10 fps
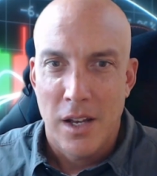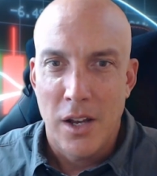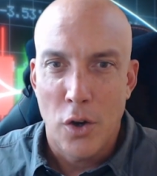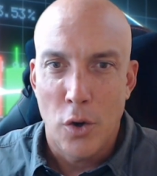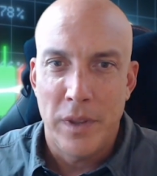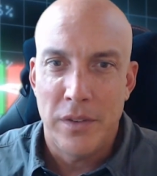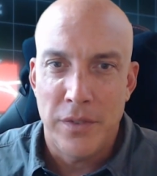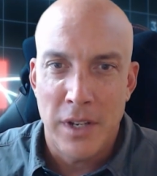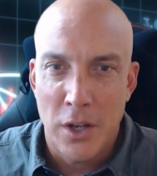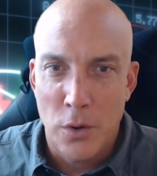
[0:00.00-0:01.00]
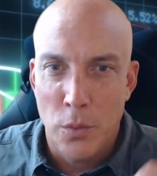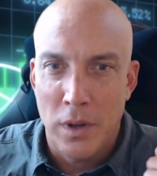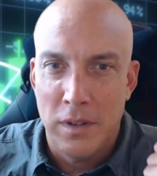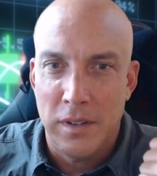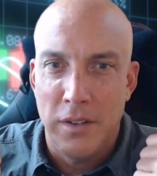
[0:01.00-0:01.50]
hope this video
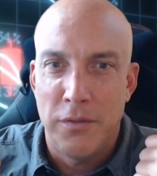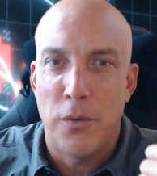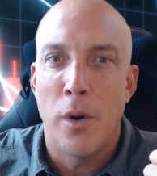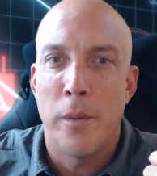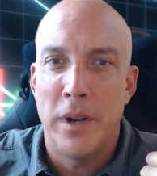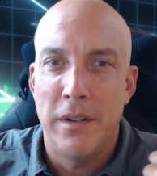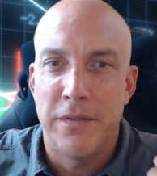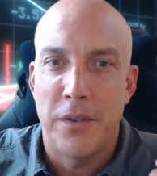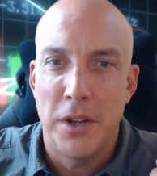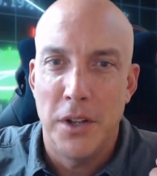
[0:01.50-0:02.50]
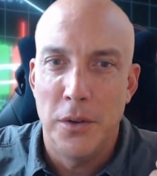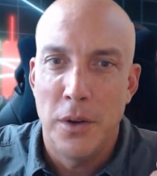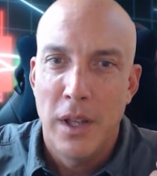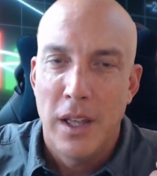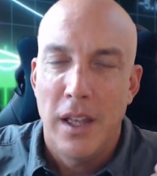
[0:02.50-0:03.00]
was informative for you.
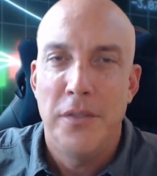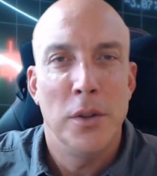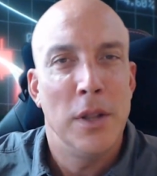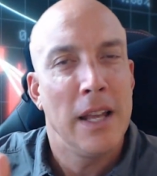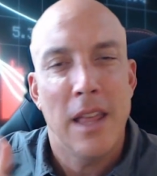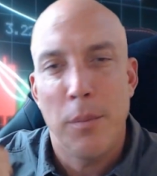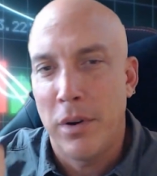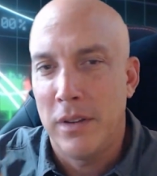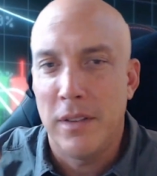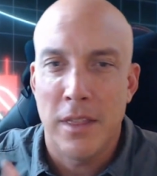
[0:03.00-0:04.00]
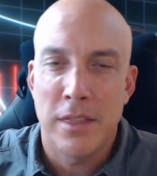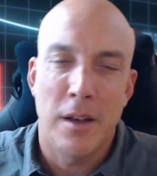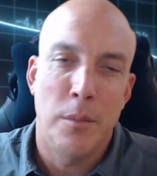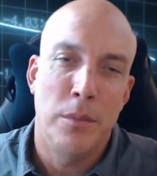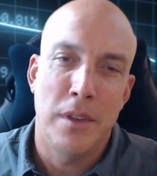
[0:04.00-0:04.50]
If you like that, press the
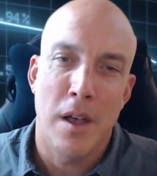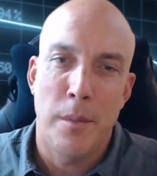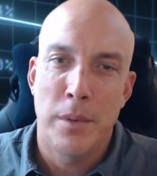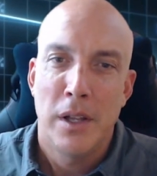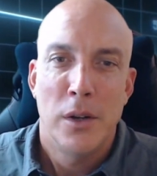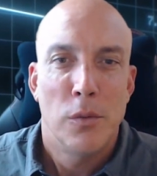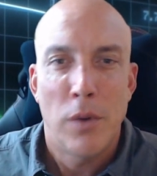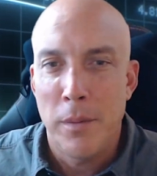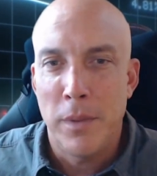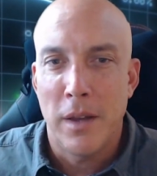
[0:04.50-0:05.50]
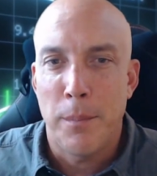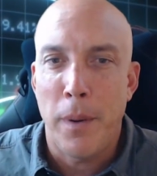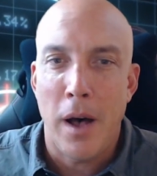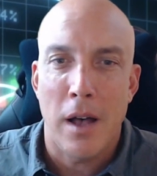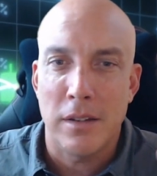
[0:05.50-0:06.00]
thumbs up, write me a
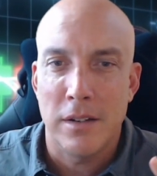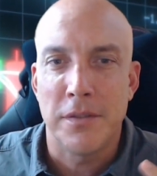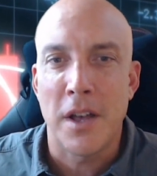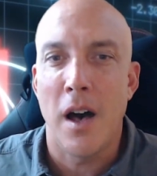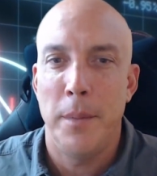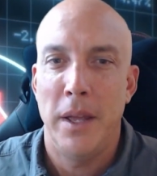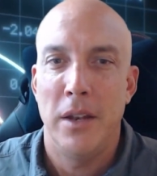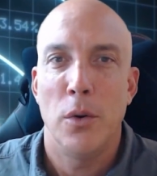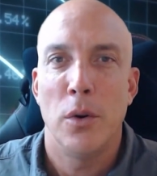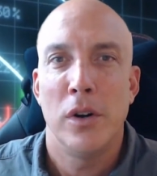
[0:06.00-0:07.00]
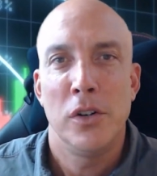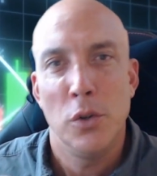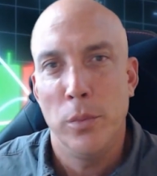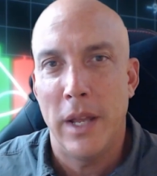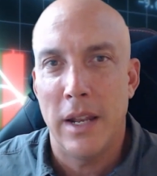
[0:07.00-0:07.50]
positive comment, or shoot
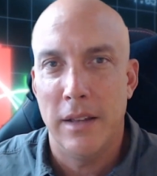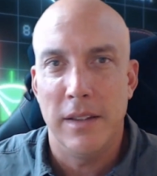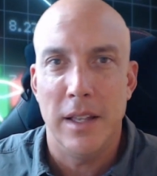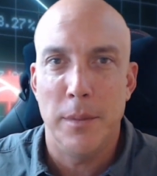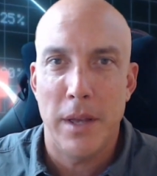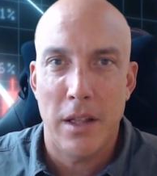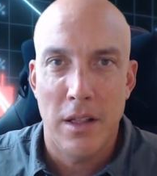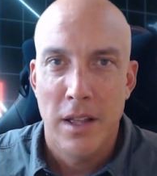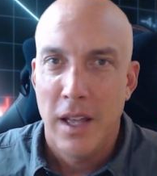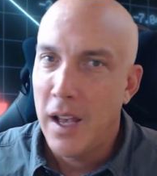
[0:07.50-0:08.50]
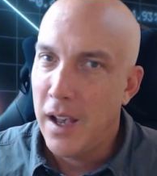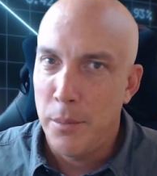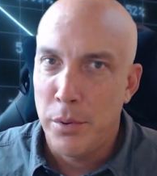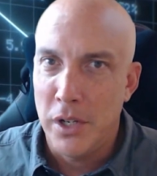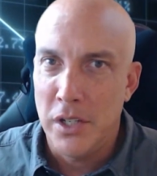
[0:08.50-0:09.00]
me a nice email. I
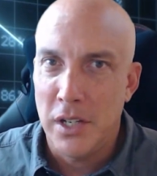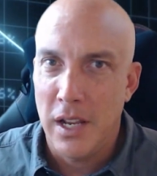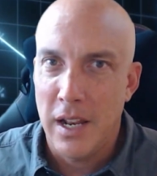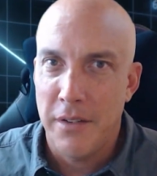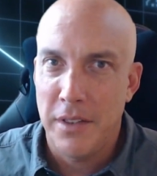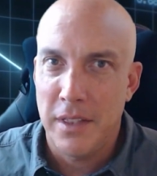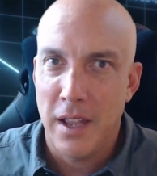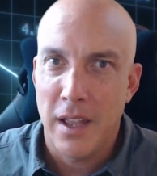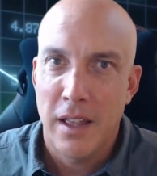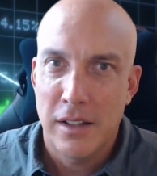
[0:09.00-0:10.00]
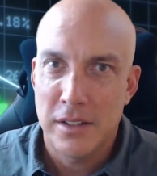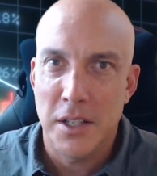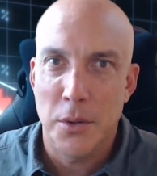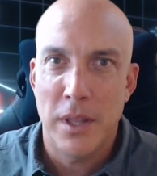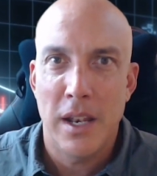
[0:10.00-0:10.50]
appreciate everything. I'll see you
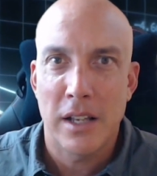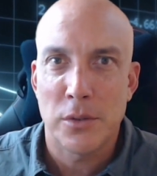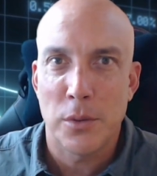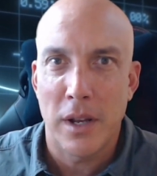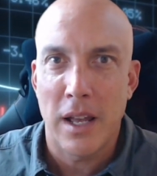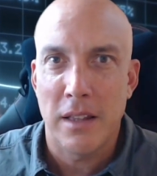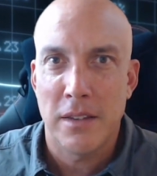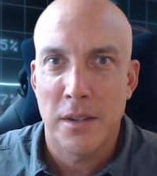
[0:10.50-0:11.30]
in the next one, guys.